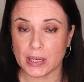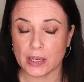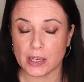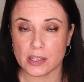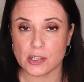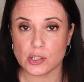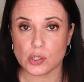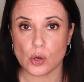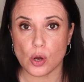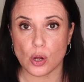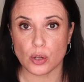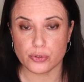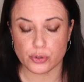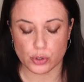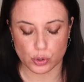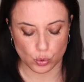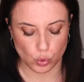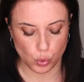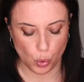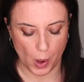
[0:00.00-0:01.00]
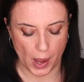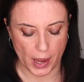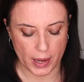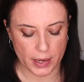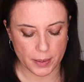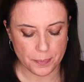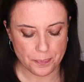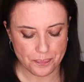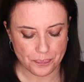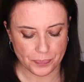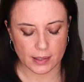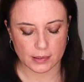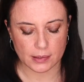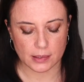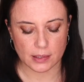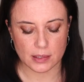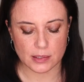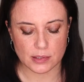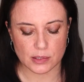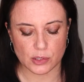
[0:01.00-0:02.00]
pink is called Sway
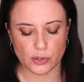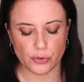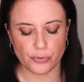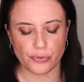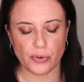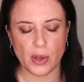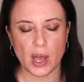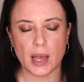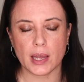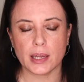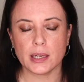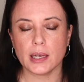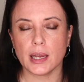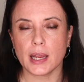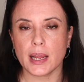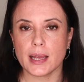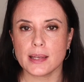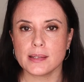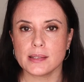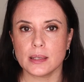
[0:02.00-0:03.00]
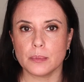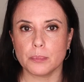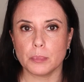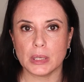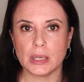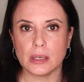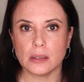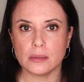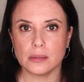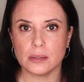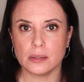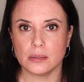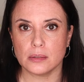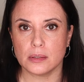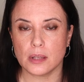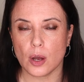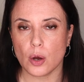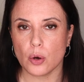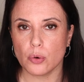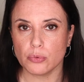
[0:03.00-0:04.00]
and is defined as a
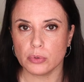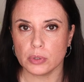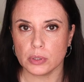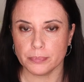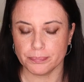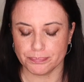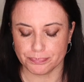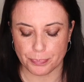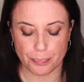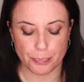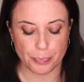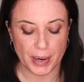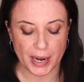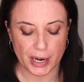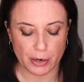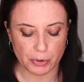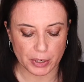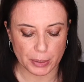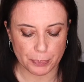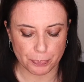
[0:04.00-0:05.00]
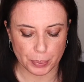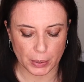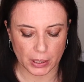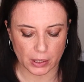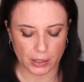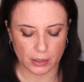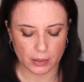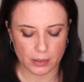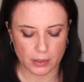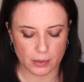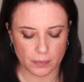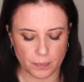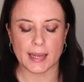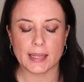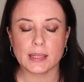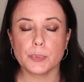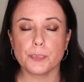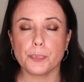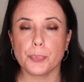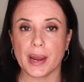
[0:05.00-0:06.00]
mid-tone berry pink
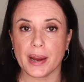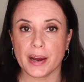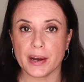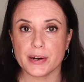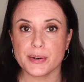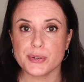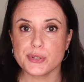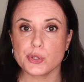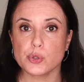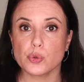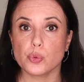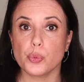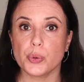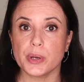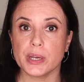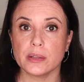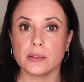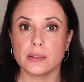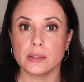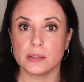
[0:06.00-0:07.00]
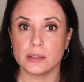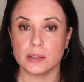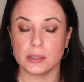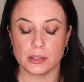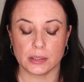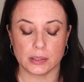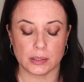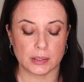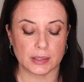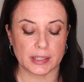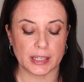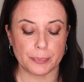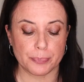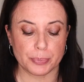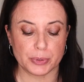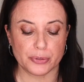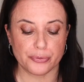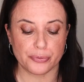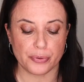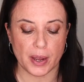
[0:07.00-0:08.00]
that pairs with the
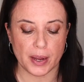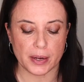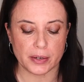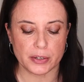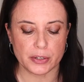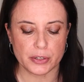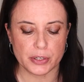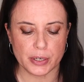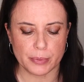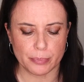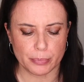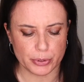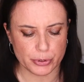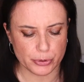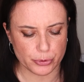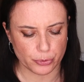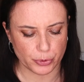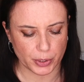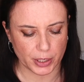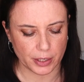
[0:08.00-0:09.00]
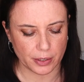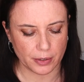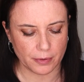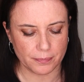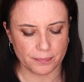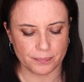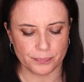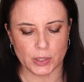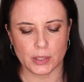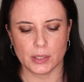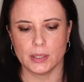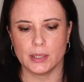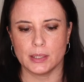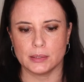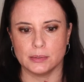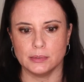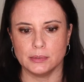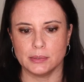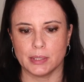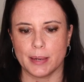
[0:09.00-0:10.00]
lip definer number three.
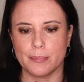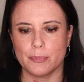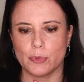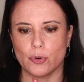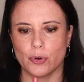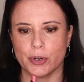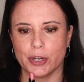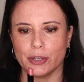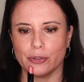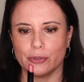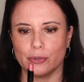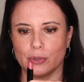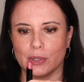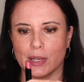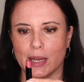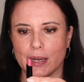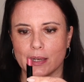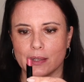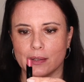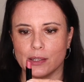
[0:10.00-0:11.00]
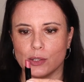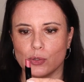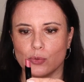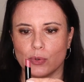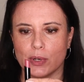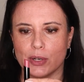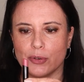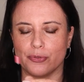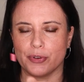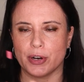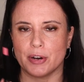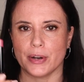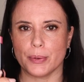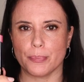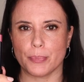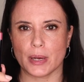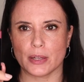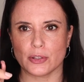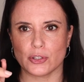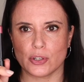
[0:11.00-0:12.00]
And I'm going to like this one very
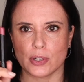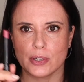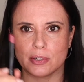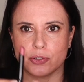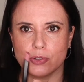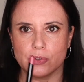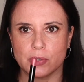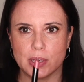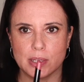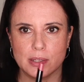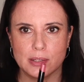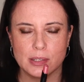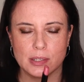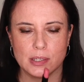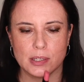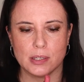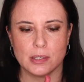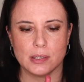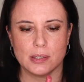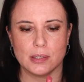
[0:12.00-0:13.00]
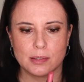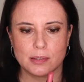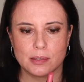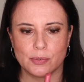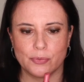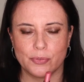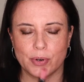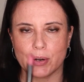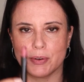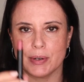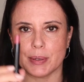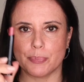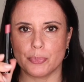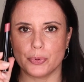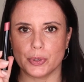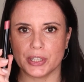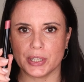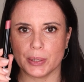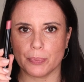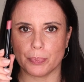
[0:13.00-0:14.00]
much. As you can see, it's a very
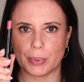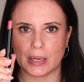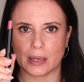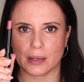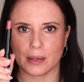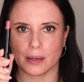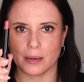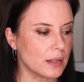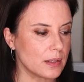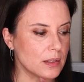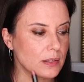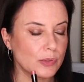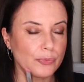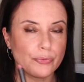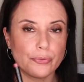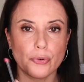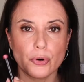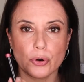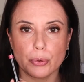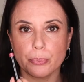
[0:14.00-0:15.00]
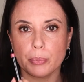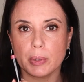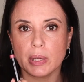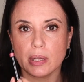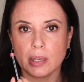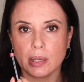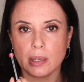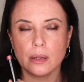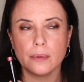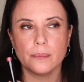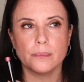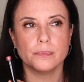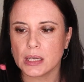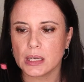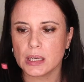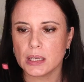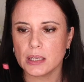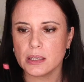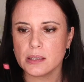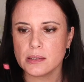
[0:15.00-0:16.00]
pretty pink. This for me
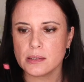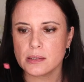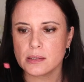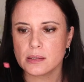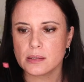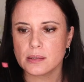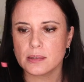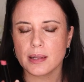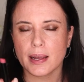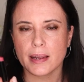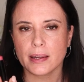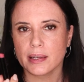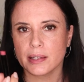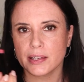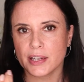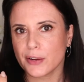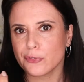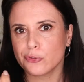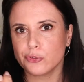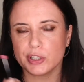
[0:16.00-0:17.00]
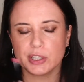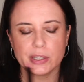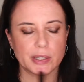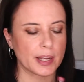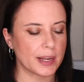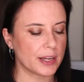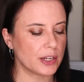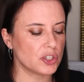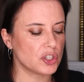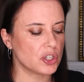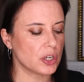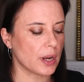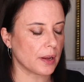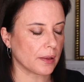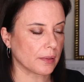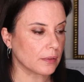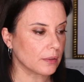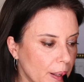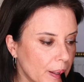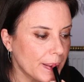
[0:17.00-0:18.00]
is like an everyday
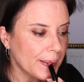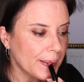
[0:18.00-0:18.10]
shade.